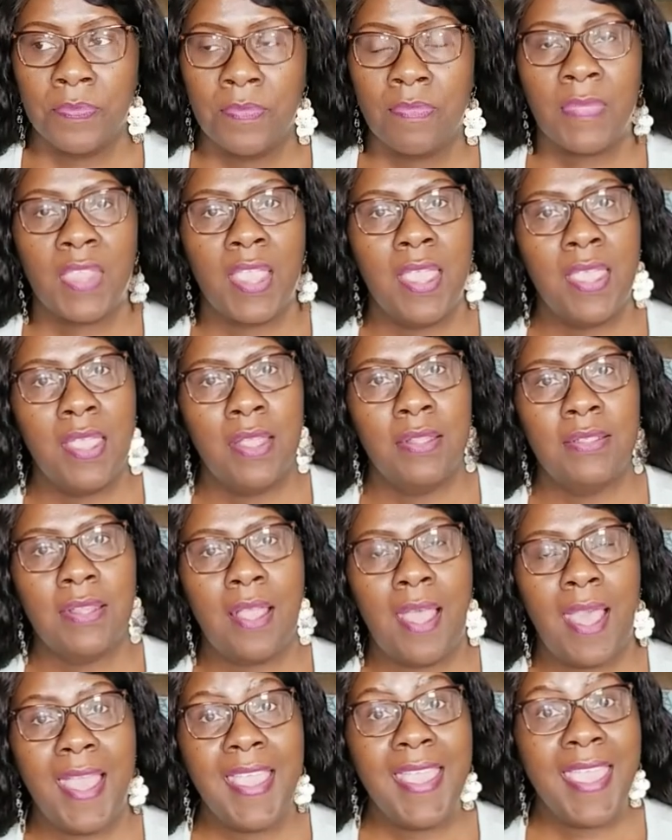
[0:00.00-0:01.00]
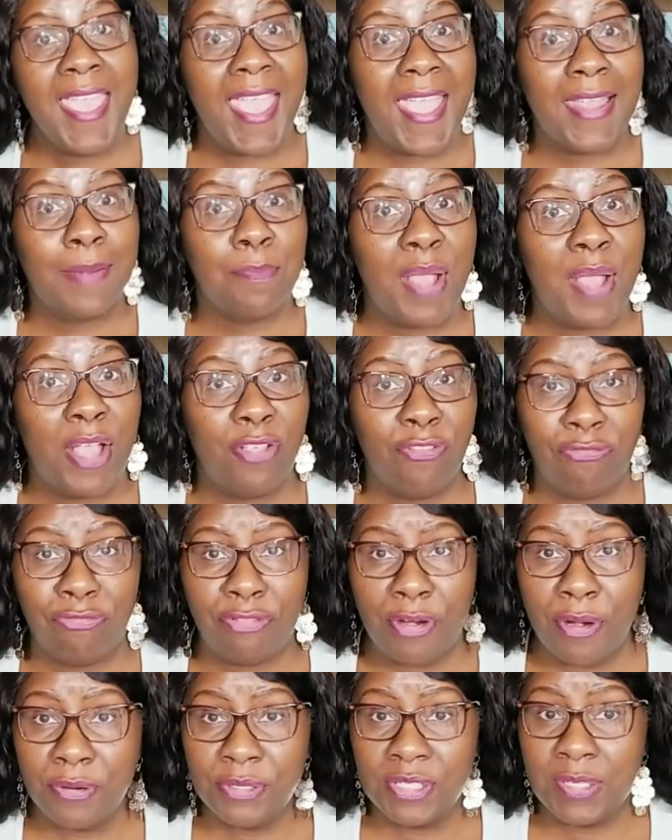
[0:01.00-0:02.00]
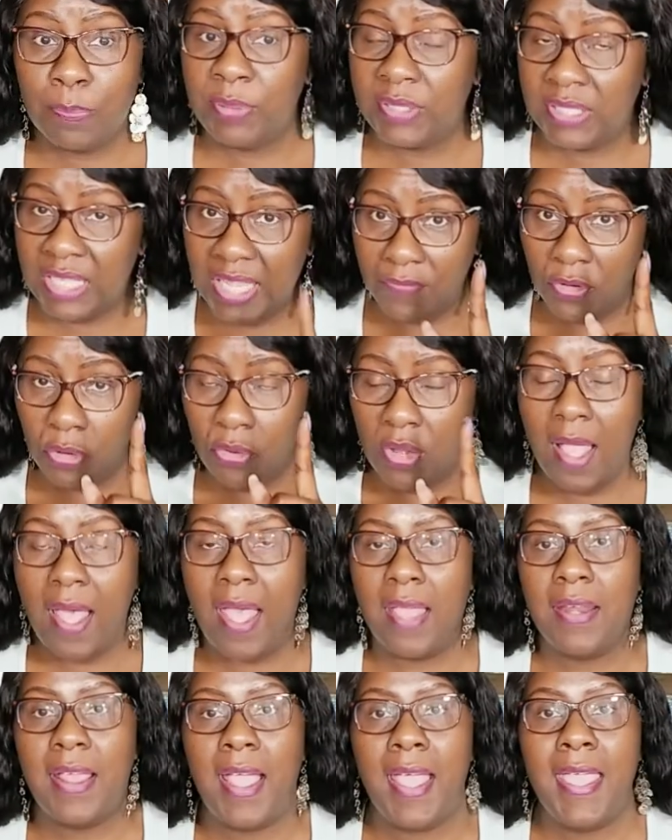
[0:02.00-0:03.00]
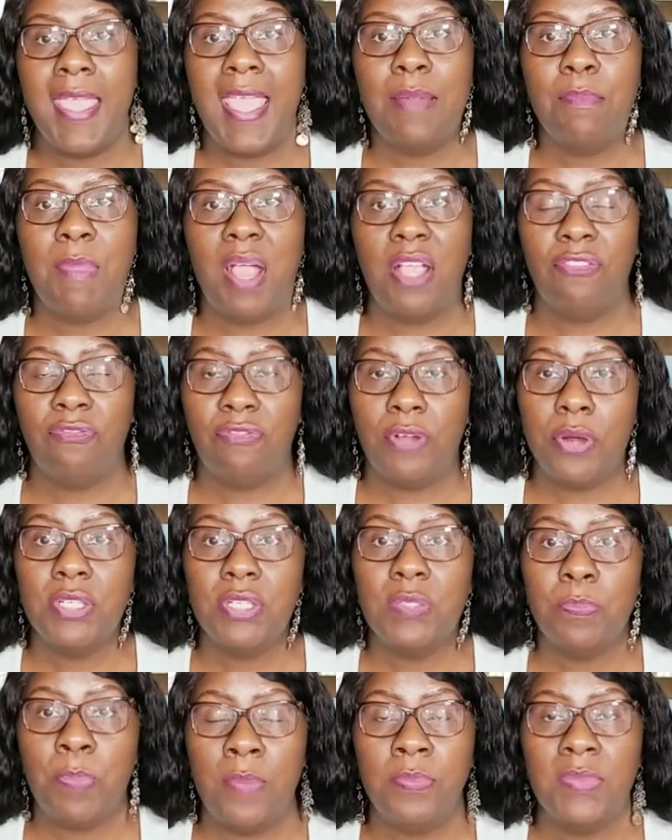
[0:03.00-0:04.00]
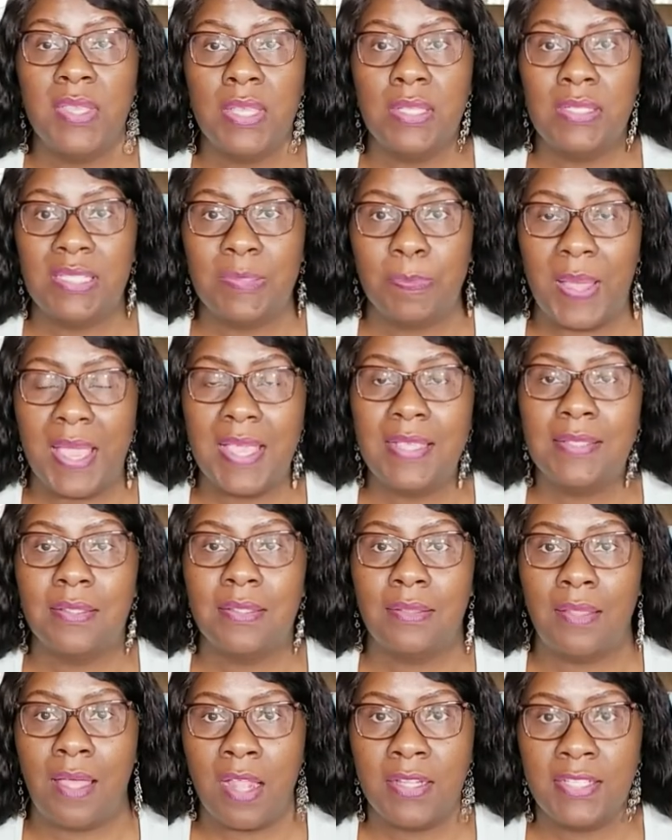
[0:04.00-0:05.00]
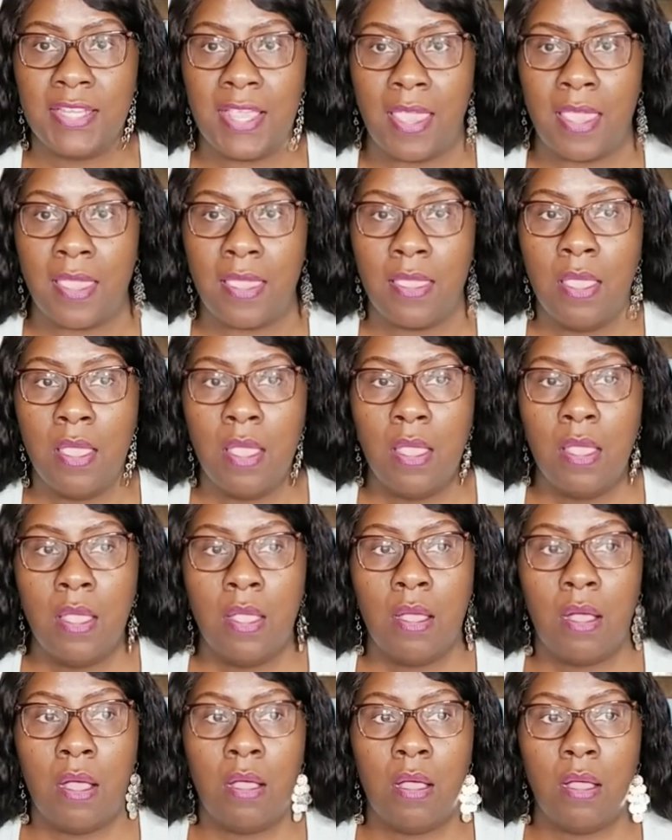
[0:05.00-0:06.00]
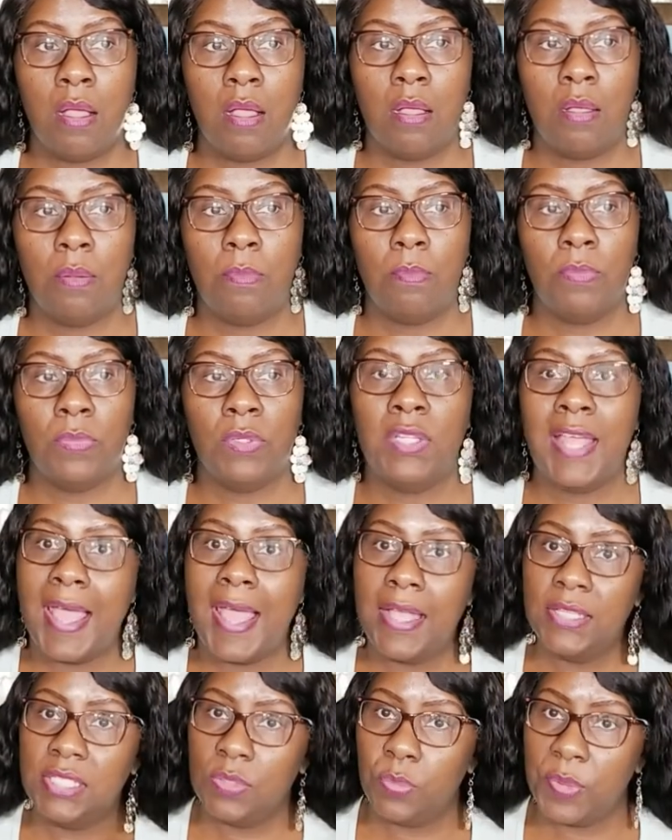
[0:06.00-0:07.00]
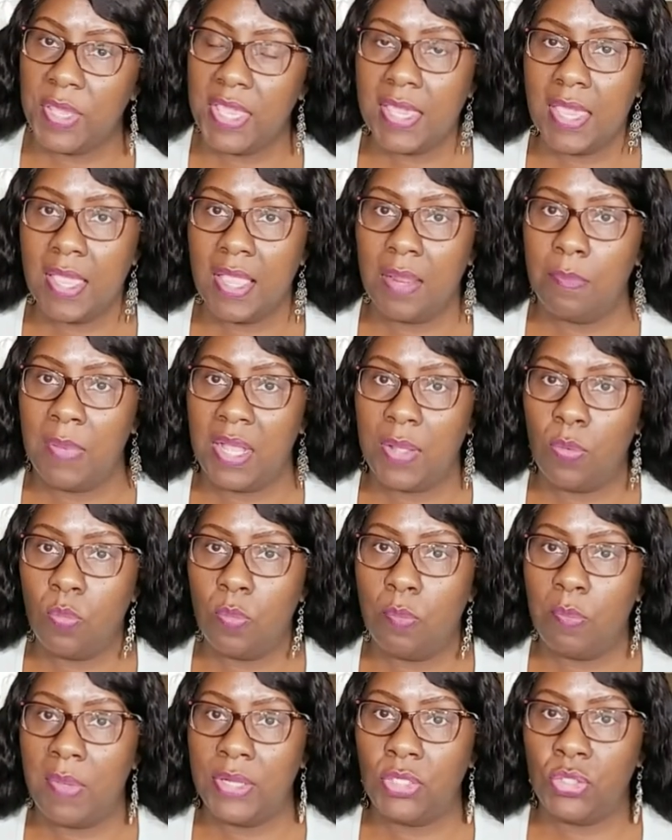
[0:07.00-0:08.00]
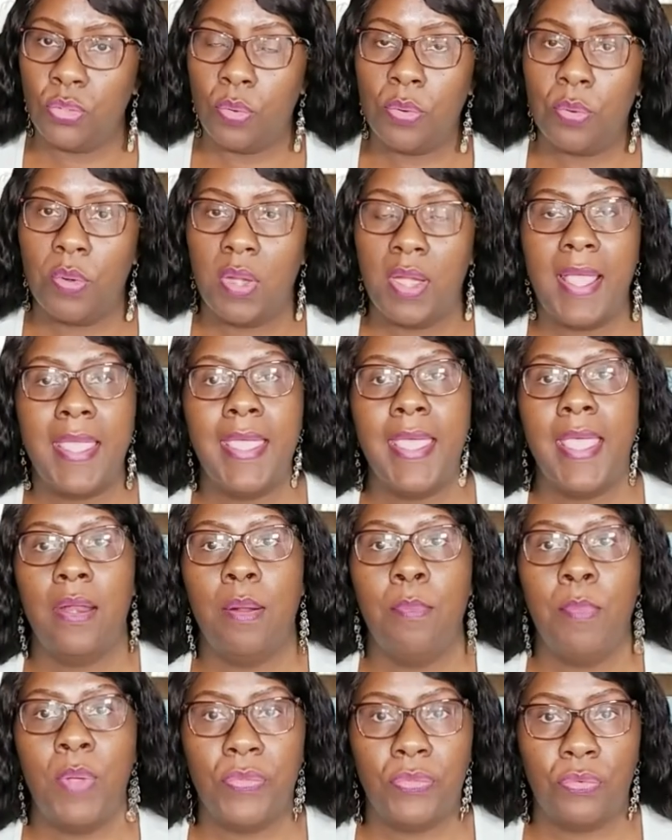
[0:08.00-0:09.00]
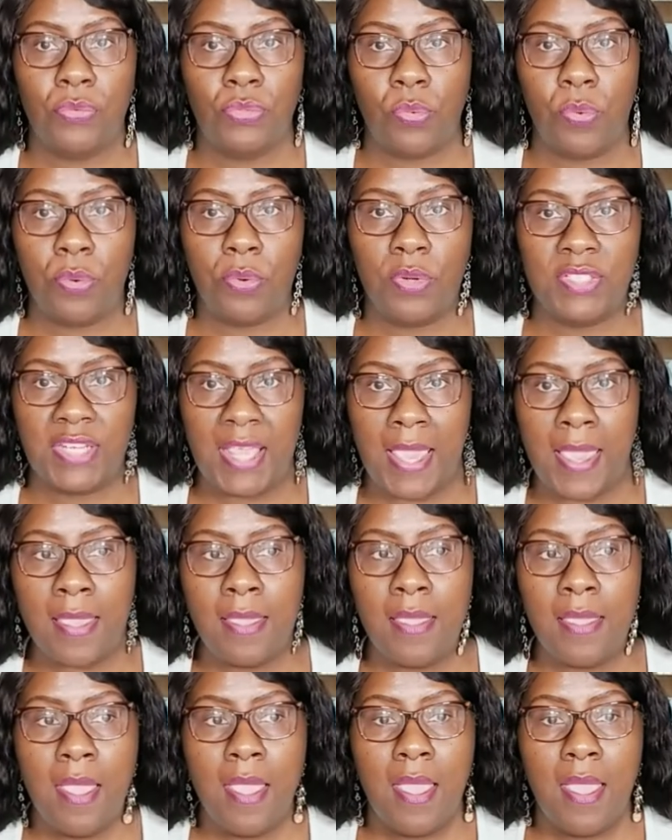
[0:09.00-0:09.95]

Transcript: And I had my first, believe it or not, I had my first pumpkin spice latte um, last weekend. My, my daughter and I had a mother-daughter day.